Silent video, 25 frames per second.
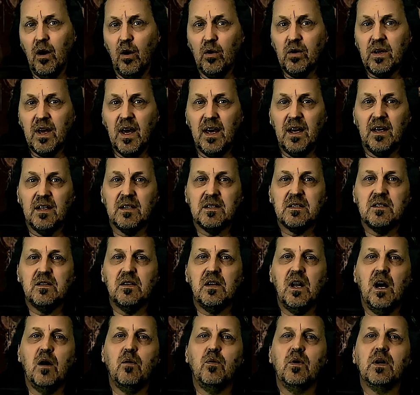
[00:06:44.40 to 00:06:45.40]
Okay,
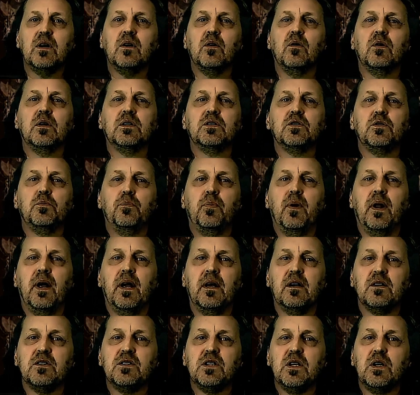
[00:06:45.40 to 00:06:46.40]
so now we're going to
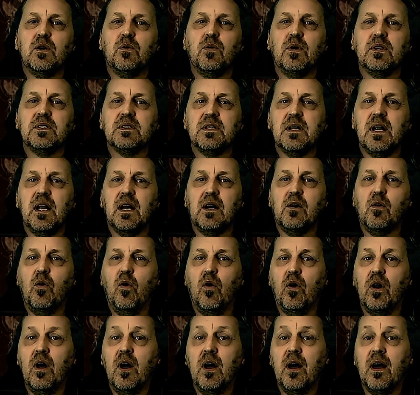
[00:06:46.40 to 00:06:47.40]
play a sequence that I
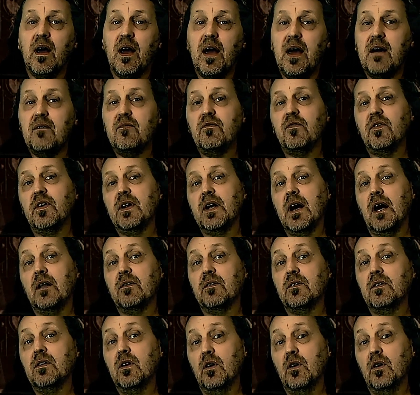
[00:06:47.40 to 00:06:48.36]
call every other